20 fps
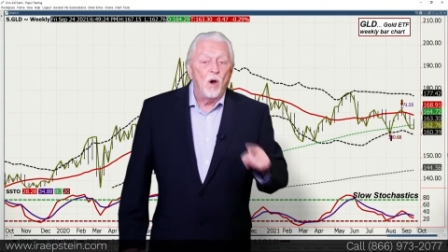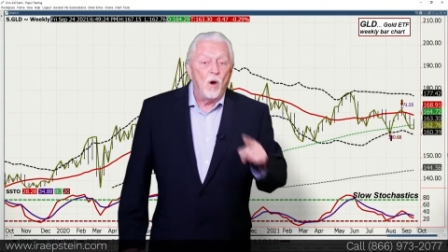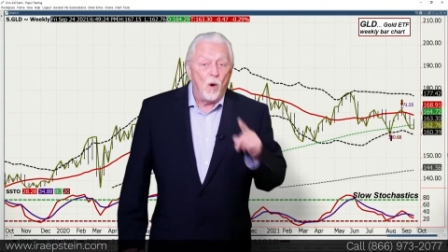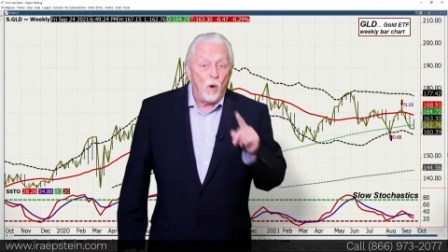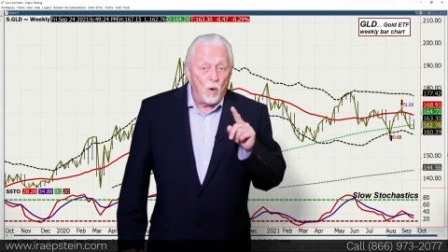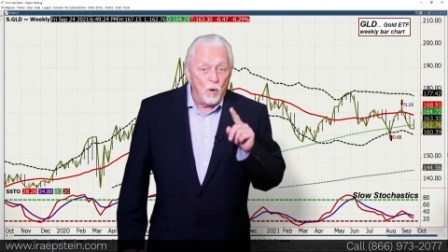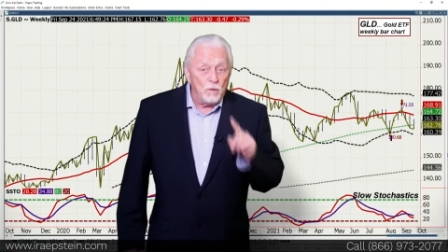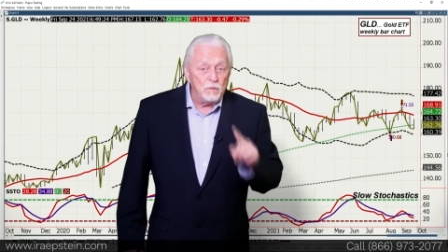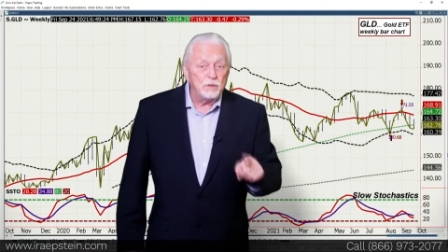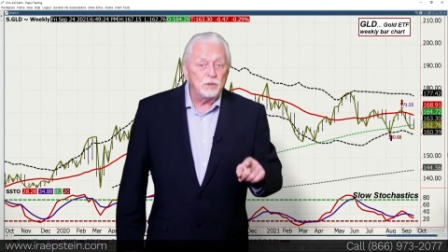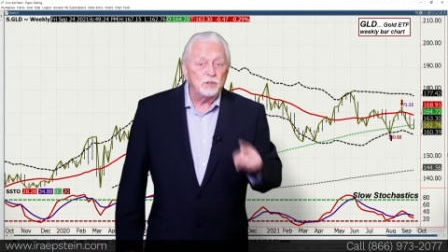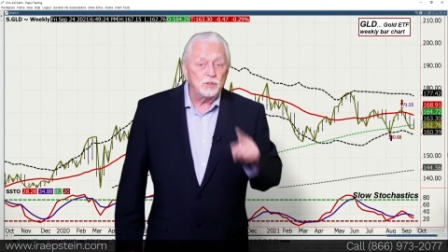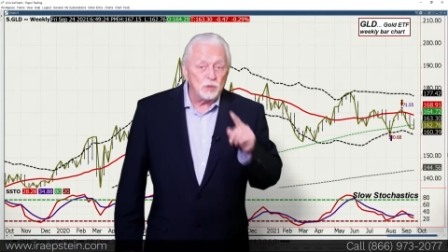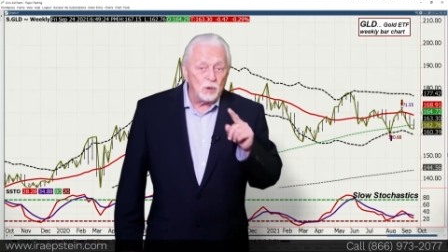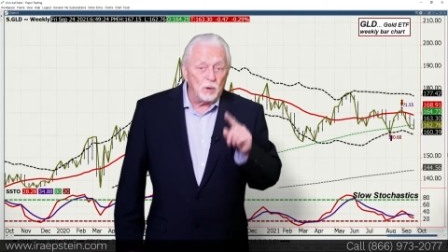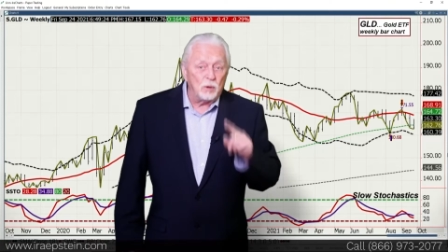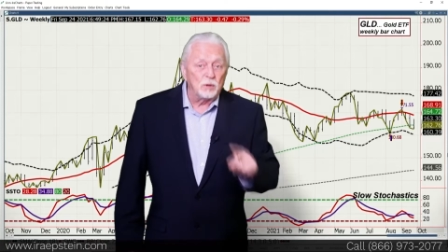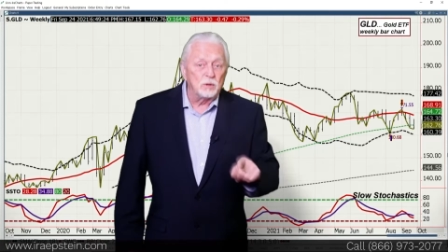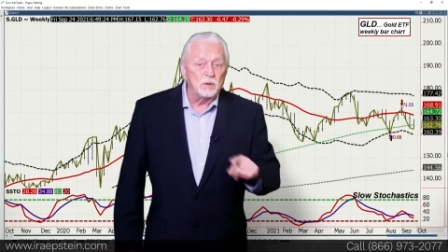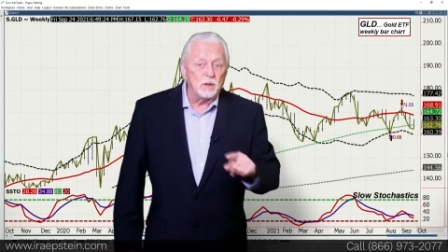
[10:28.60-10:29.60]

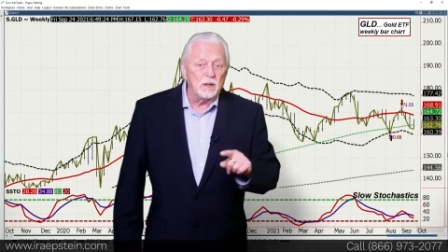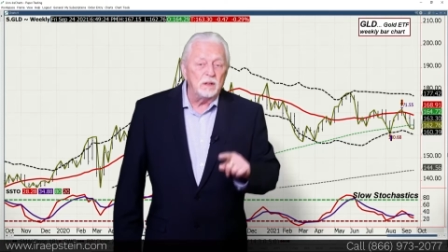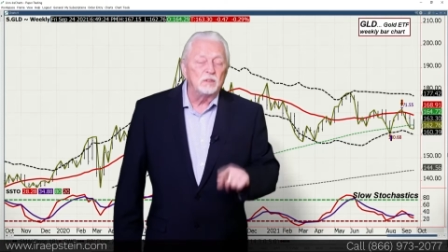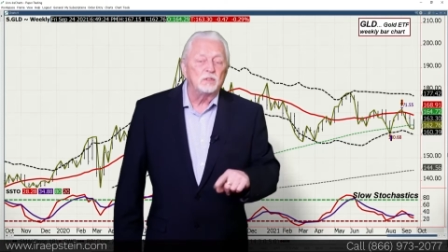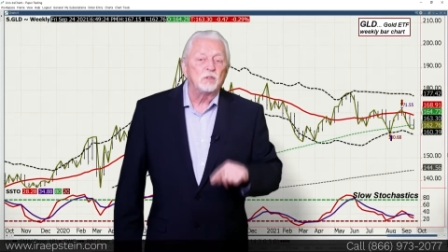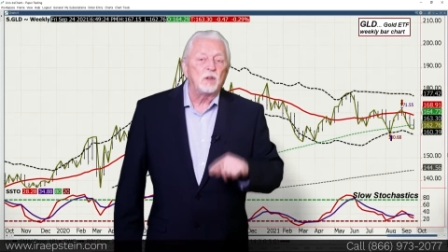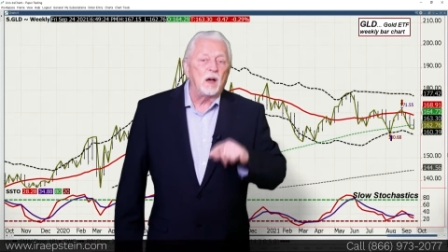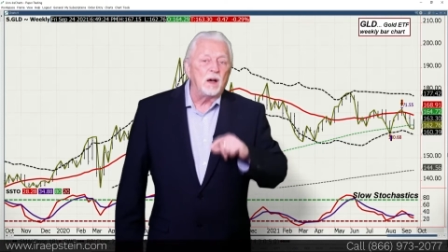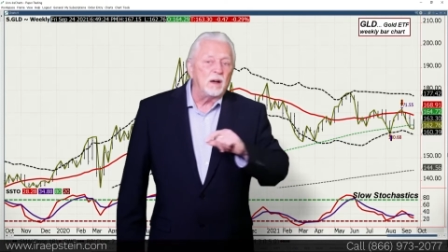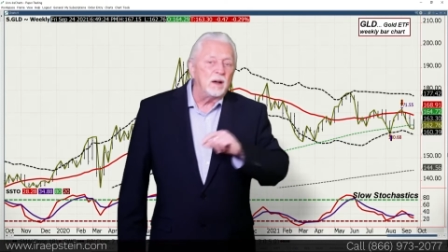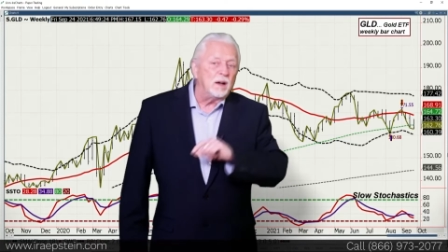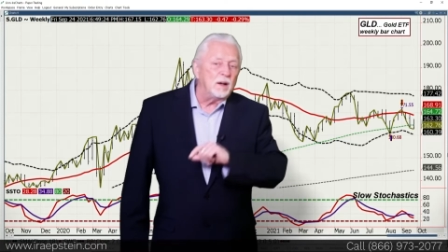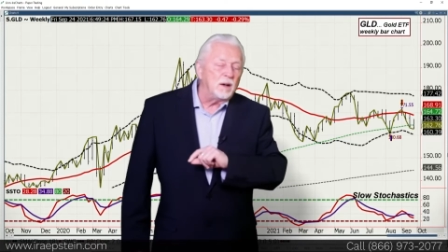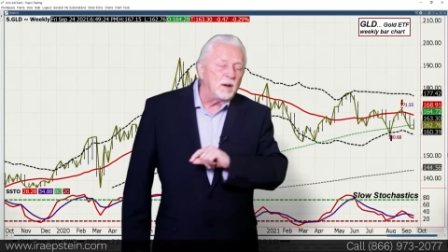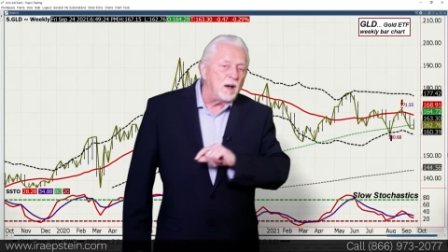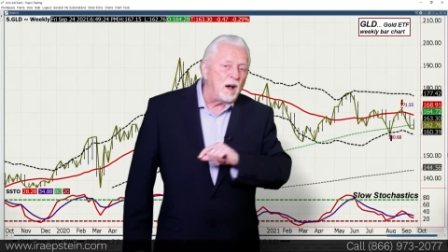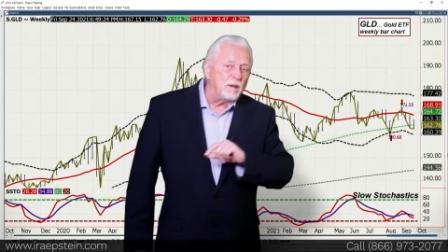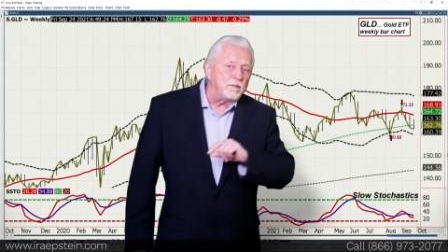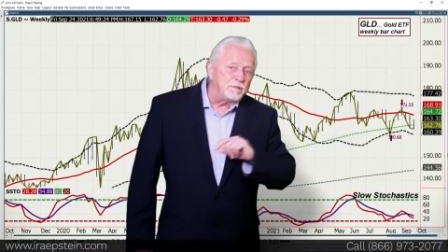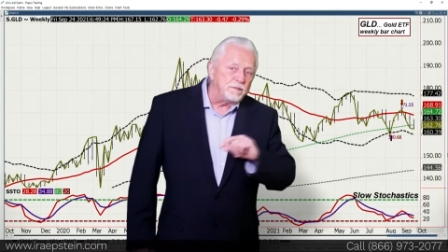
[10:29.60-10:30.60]
Oversold is
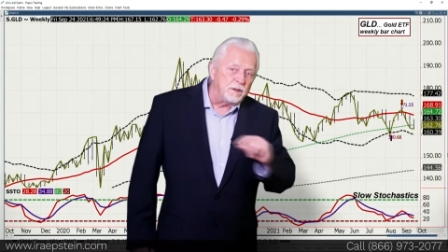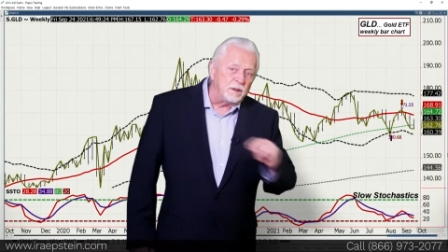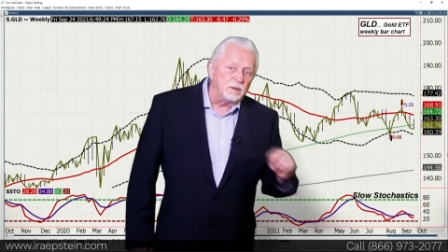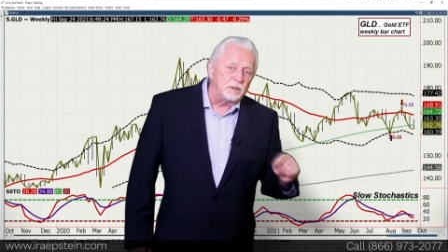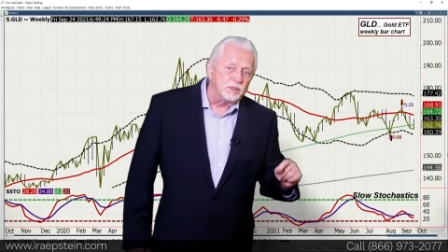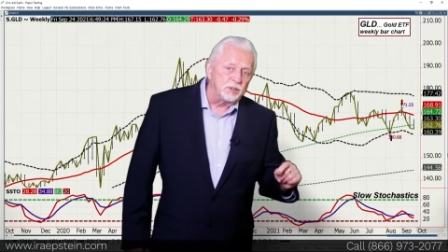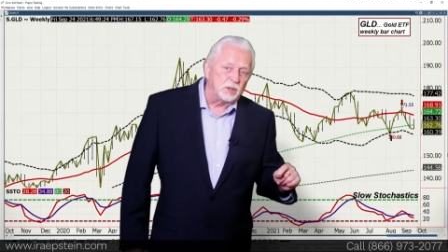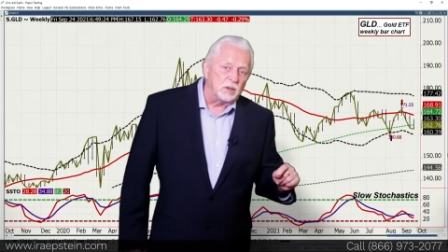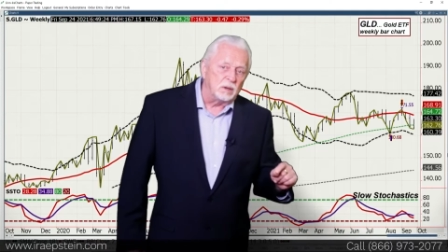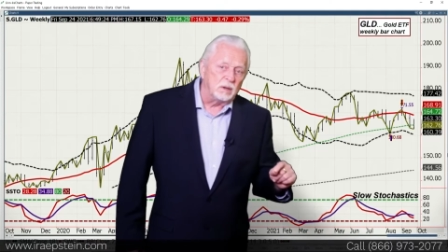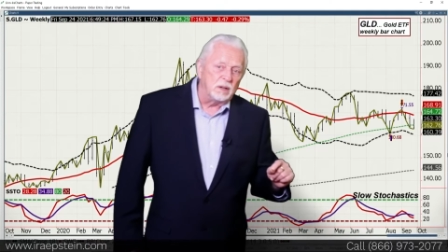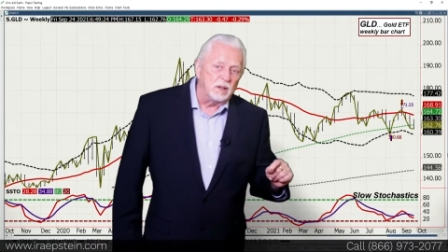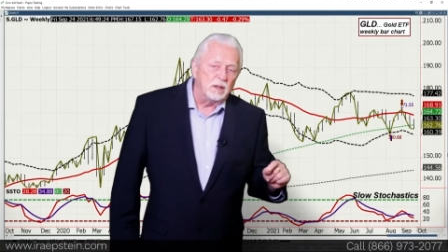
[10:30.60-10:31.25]
a filter.